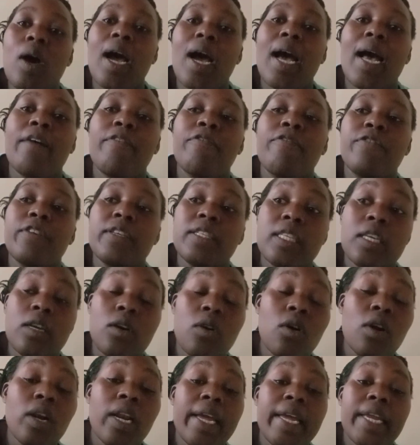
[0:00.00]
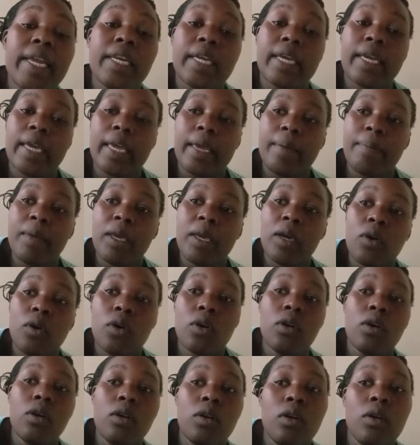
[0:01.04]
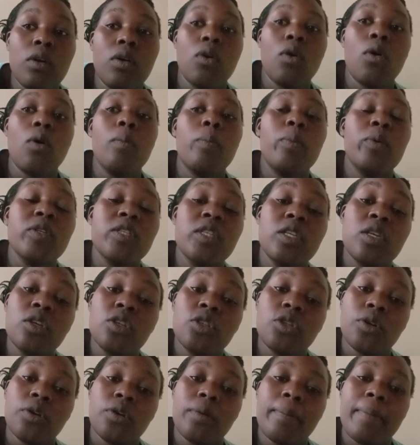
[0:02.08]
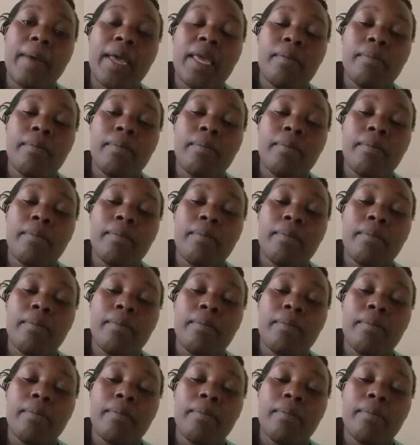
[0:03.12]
a physical and chemical composition by